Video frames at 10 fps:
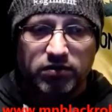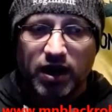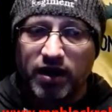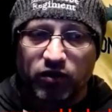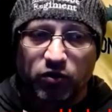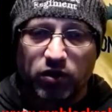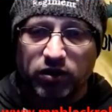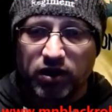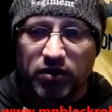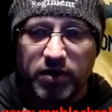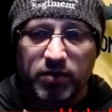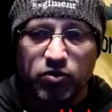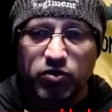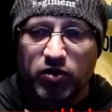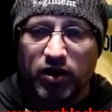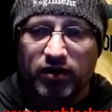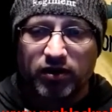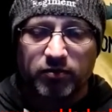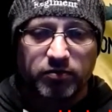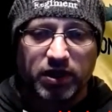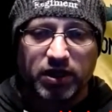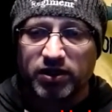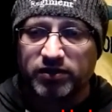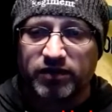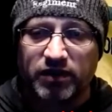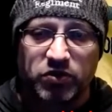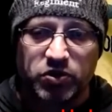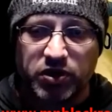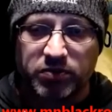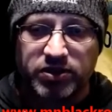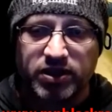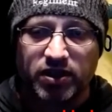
Not everyone. There are people who, because of different treatments,